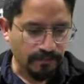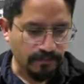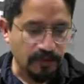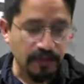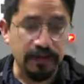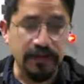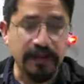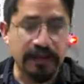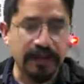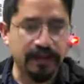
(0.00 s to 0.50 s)

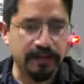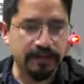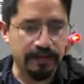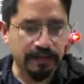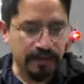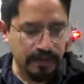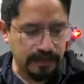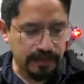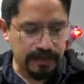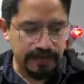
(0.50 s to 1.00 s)
Okay.
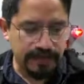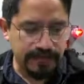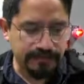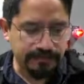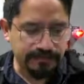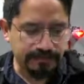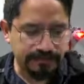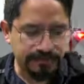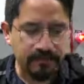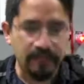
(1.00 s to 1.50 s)

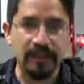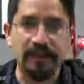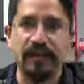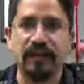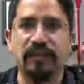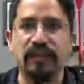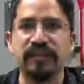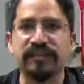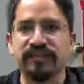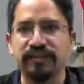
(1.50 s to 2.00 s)
I'm
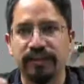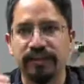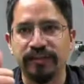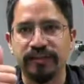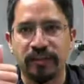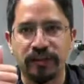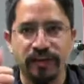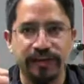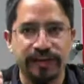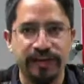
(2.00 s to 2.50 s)
gonna start
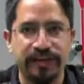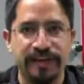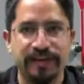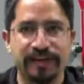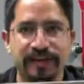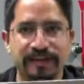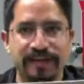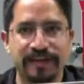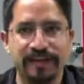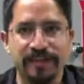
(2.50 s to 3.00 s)
over.
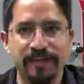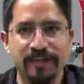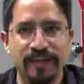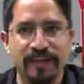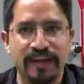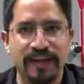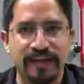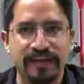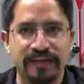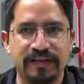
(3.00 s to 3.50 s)

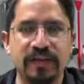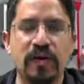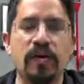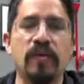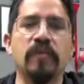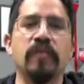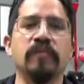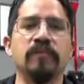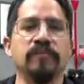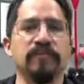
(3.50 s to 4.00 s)

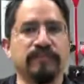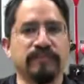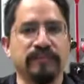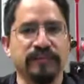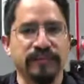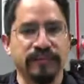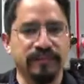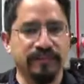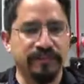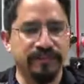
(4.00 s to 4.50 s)
So,
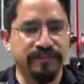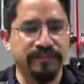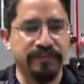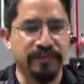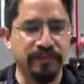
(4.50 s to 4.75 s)
good